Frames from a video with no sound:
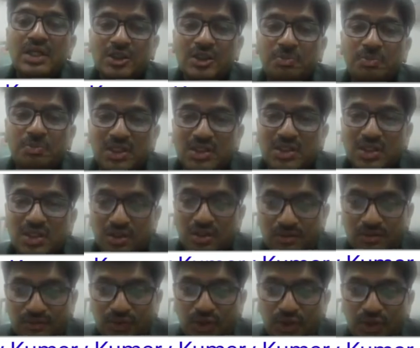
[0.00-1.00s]
expression
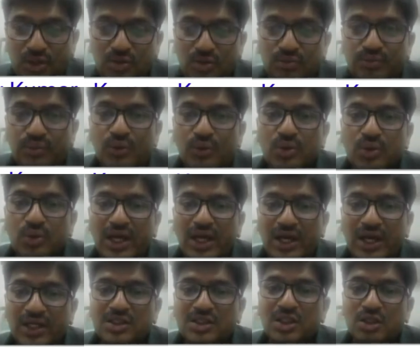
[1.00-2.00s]
for
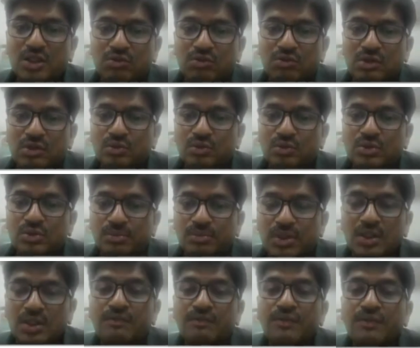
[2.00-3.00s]
x equal to
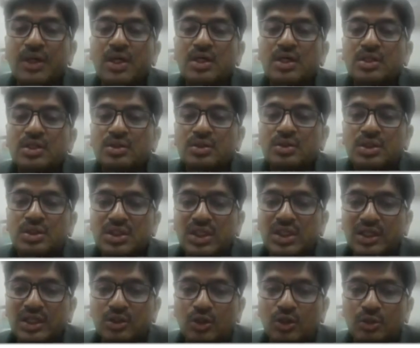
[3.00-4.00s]
something. So these
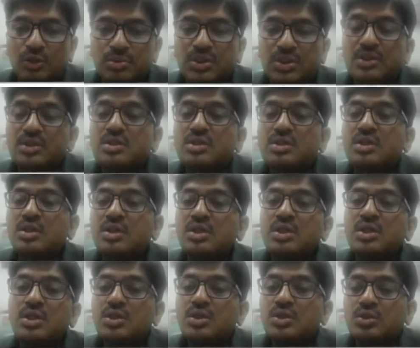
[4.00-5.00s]
are the options.
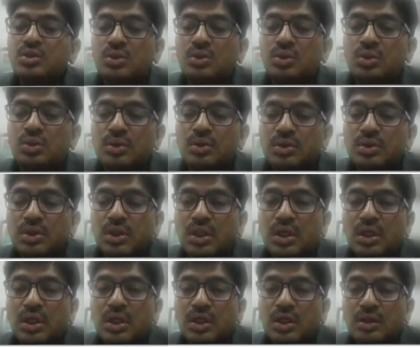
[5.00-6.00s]
So
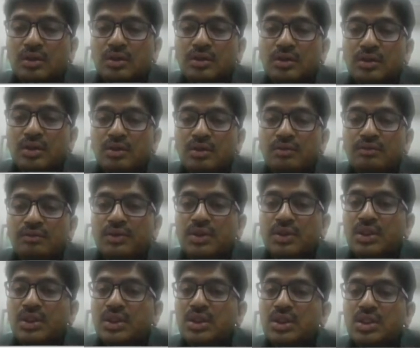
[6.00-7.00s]

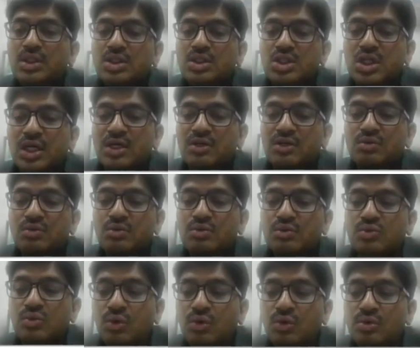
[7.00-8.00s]
we try to
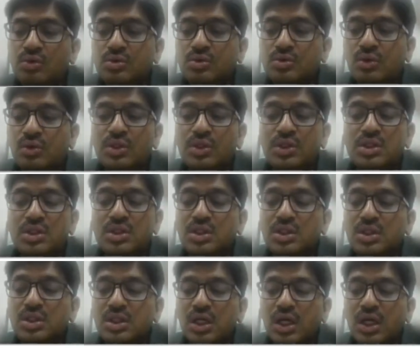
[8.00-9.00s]
solve it,
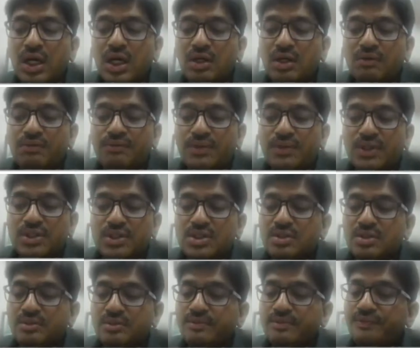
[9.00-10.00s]
and
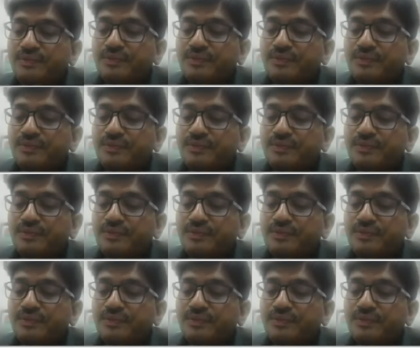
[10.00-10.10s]
first